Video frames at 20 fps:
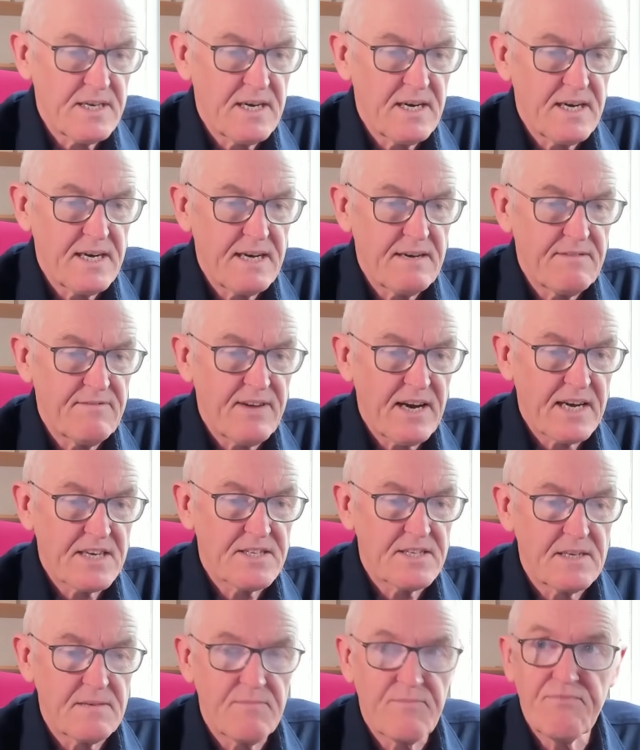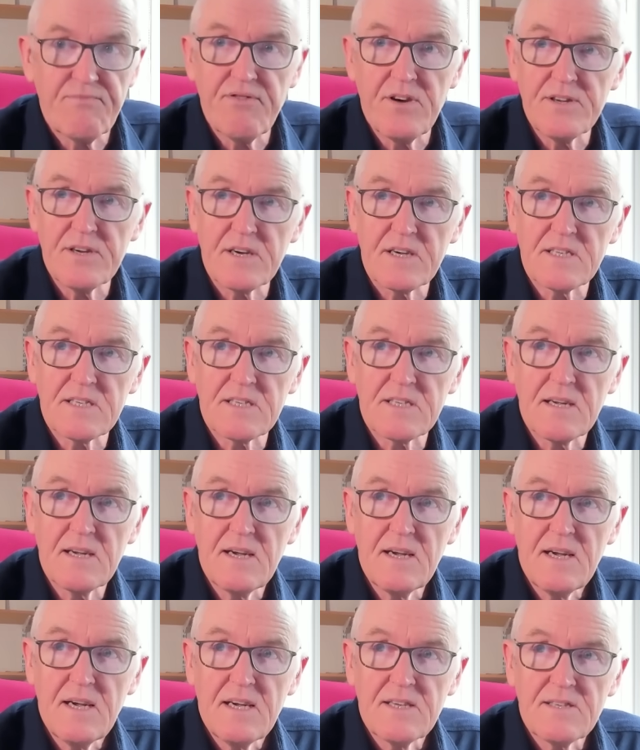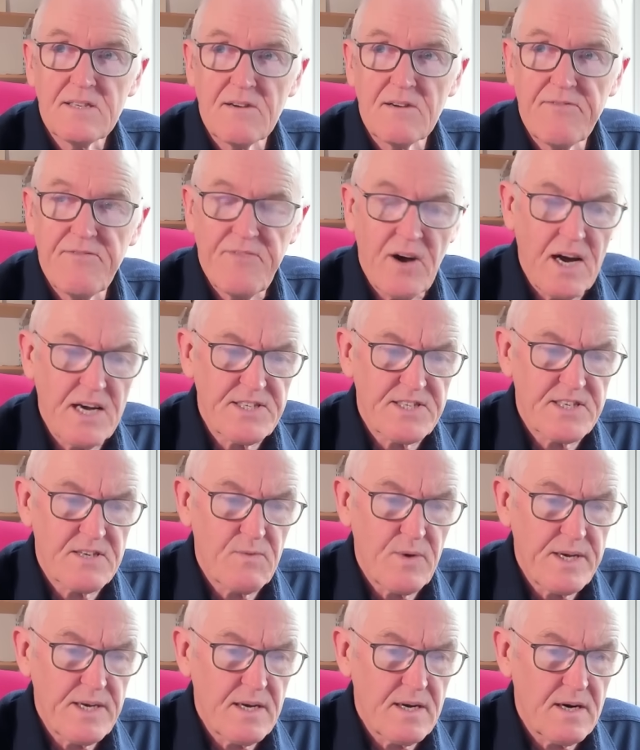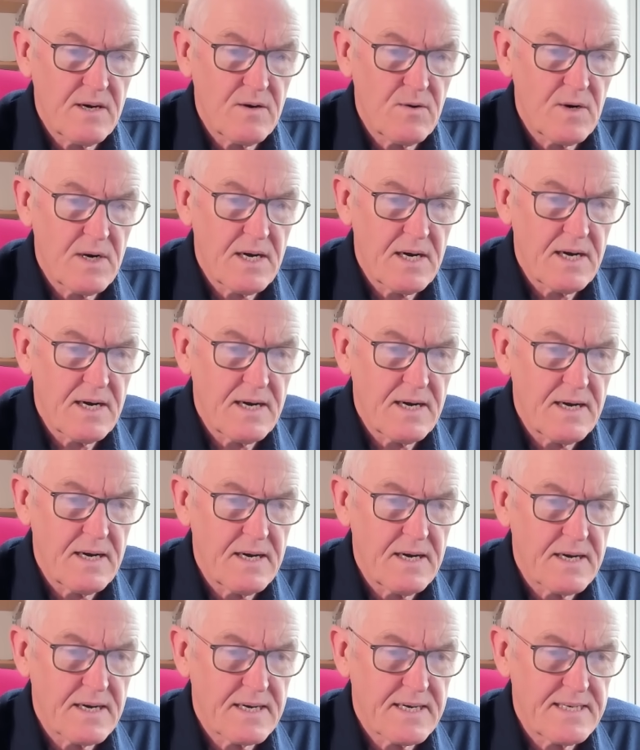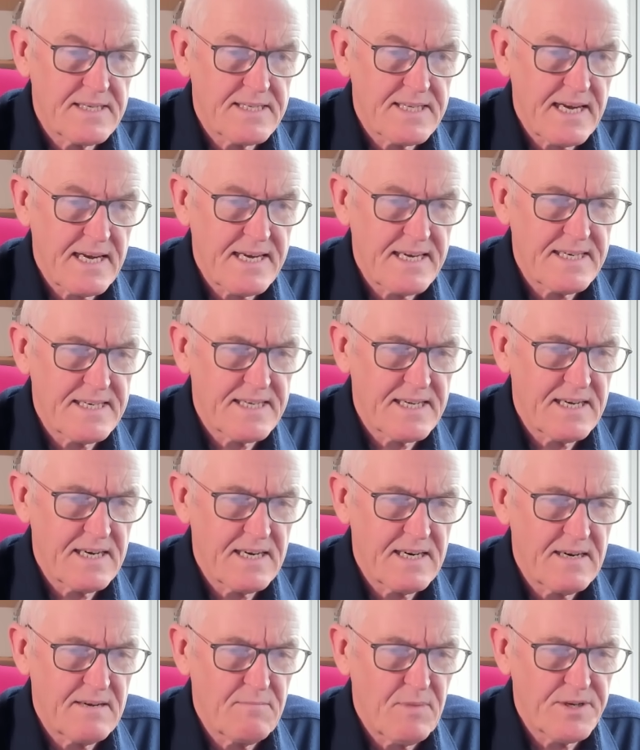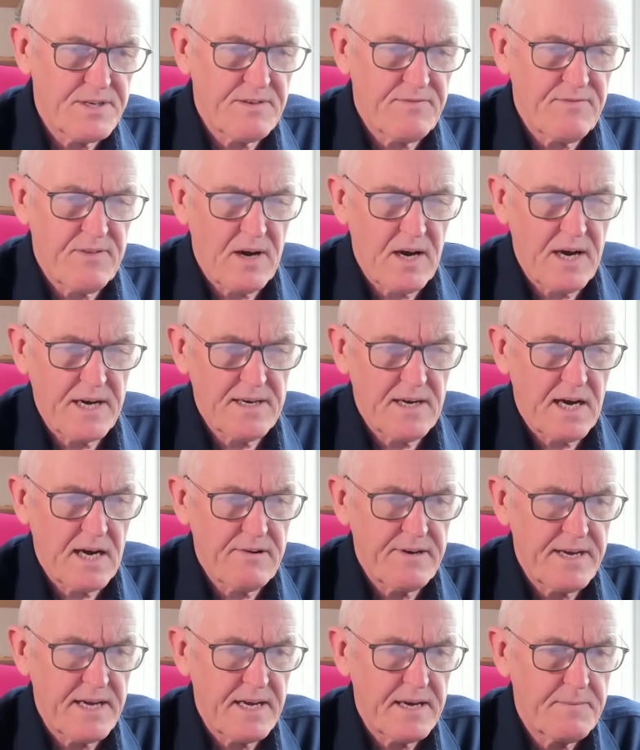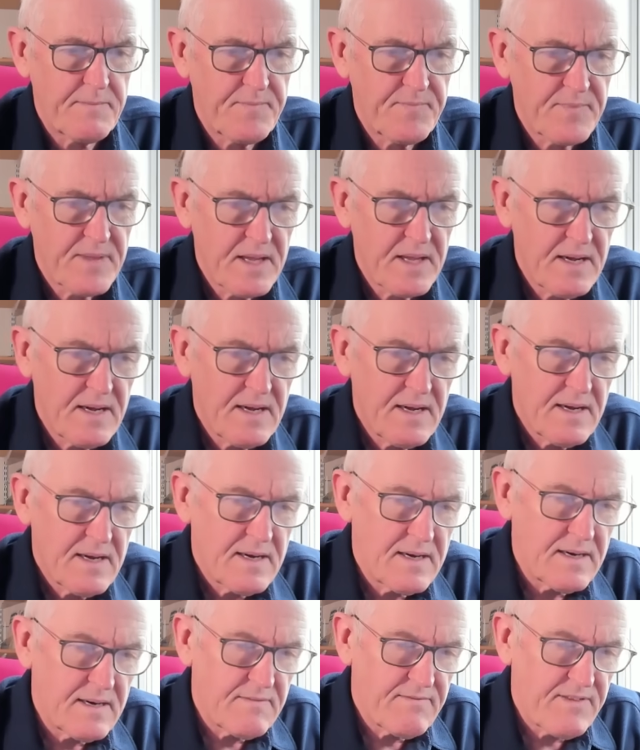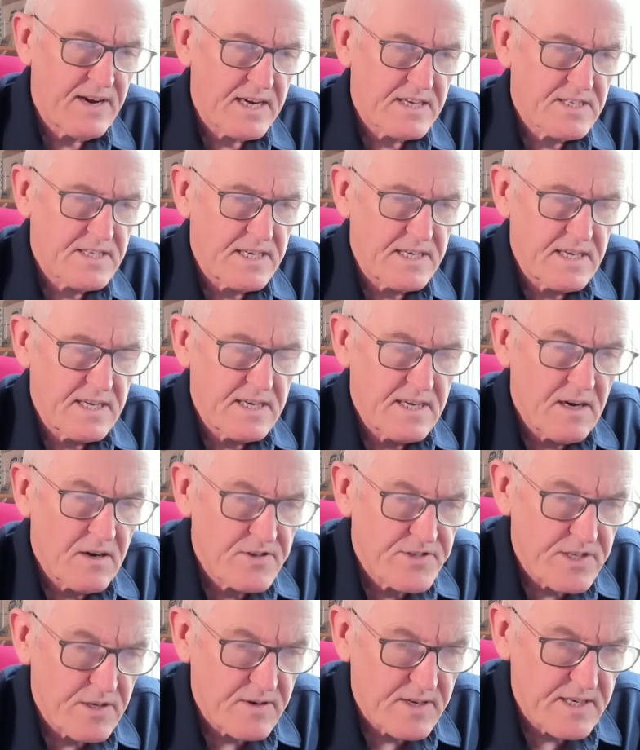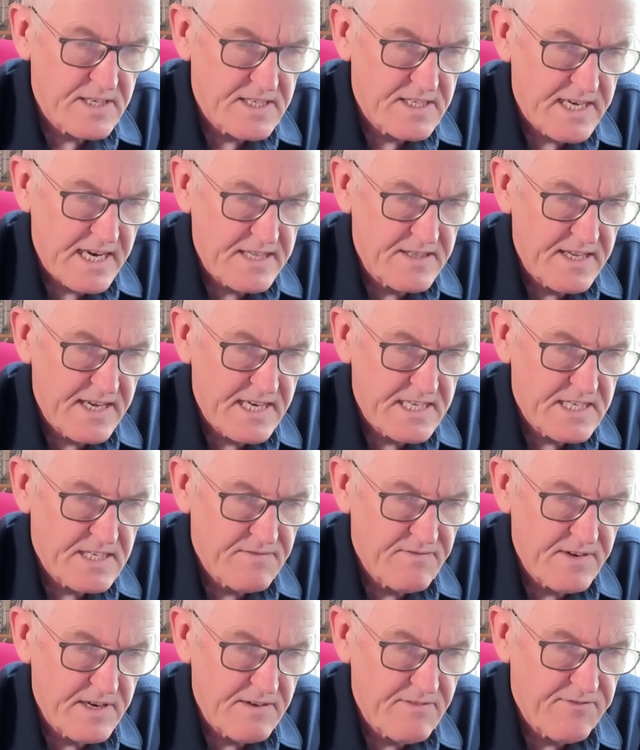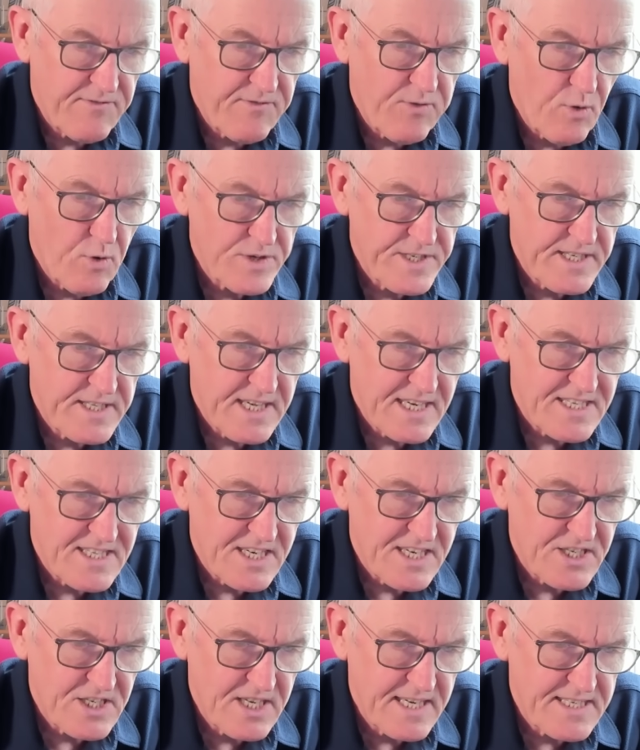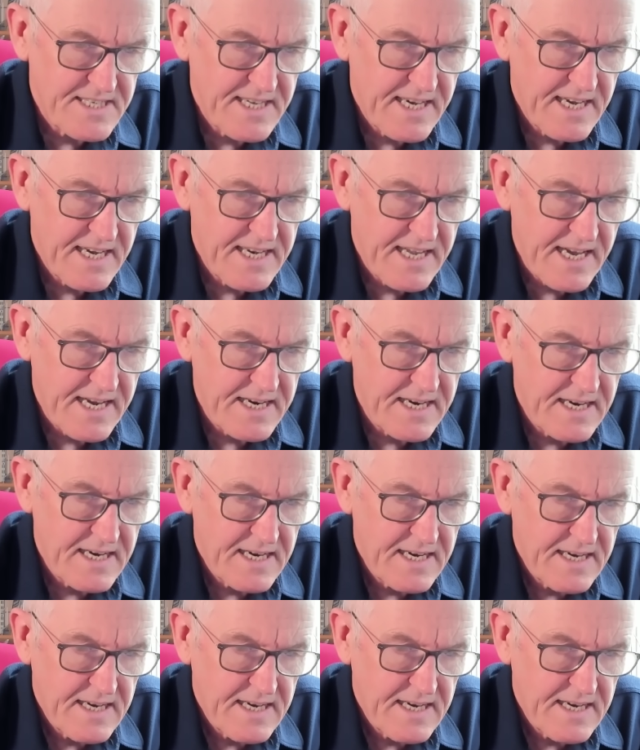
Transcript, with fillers: in vaccine products. So Pfizer, we know, contained modified RNA vaccine, and it also contained the SV40. That's actually a DNA